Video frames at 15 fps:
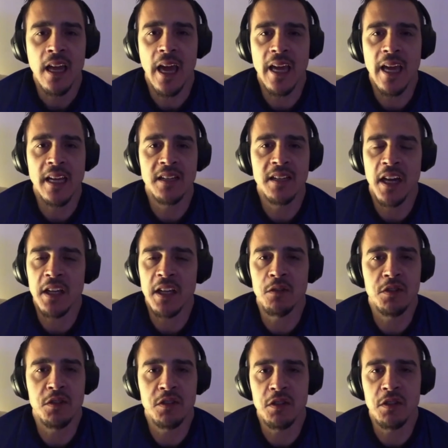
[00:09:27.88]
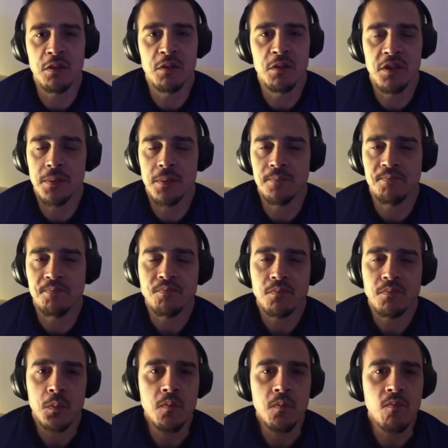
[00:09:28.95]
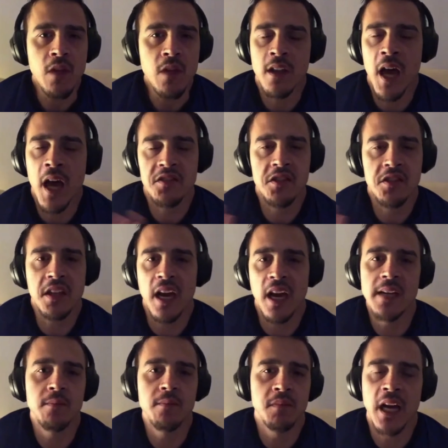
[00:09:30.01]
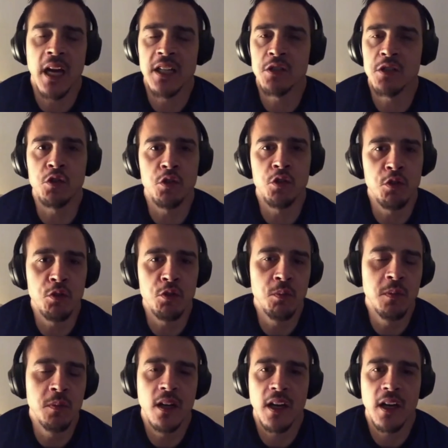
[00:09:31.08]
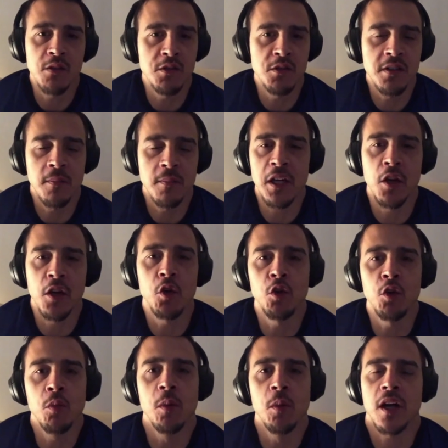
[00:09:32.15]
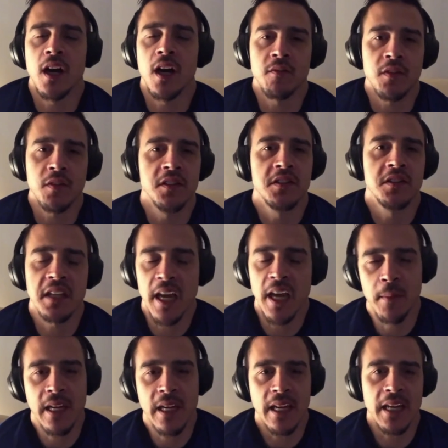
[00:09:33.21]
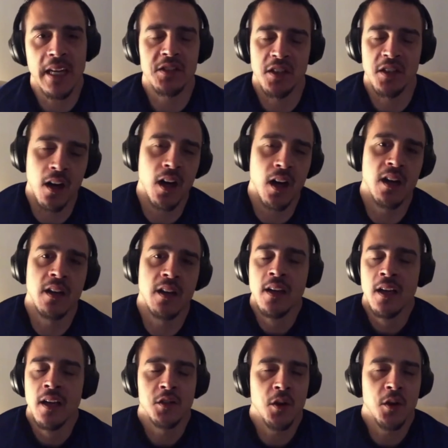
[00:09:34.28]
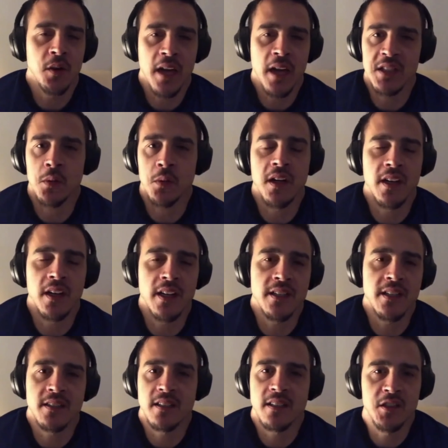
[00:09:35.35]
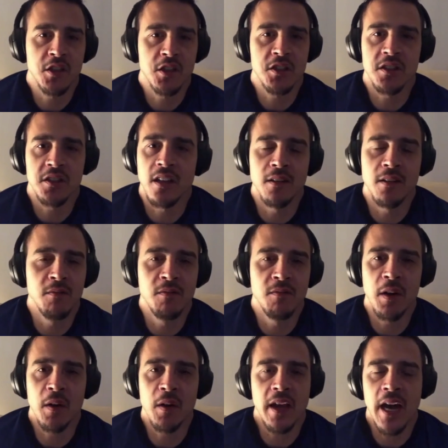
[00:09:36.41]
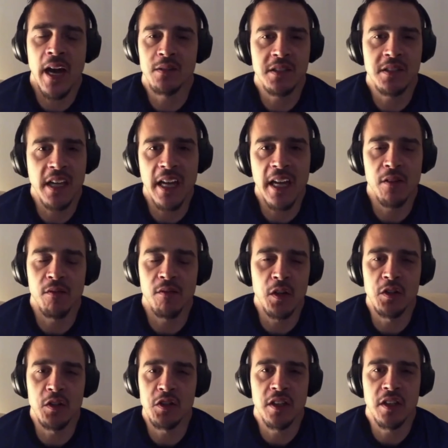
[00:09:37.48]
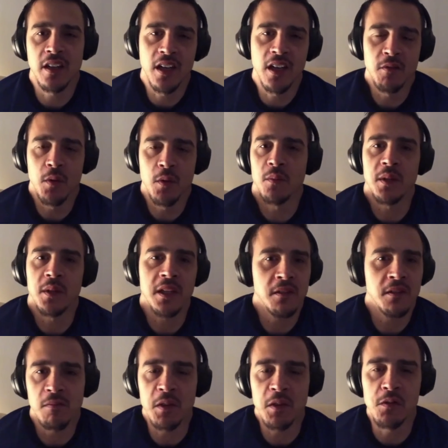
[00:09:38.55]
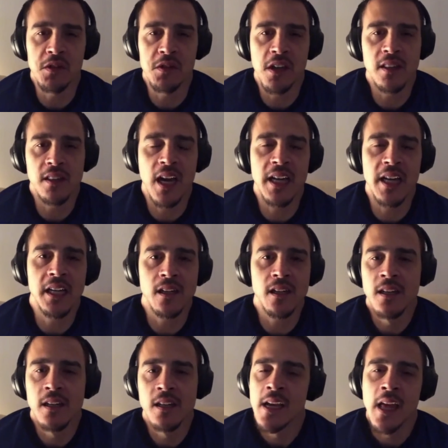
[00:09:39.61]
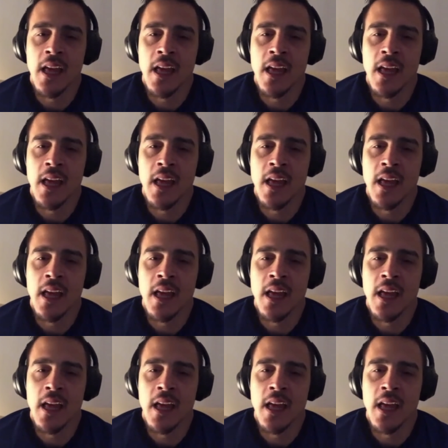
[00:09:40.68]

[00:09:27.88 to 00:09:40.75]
And I used to use not Skype, not Zoom. I used something called Uber Conference to get my guests on. Don't ask what it is. It's just a very outdated version of what we use online here.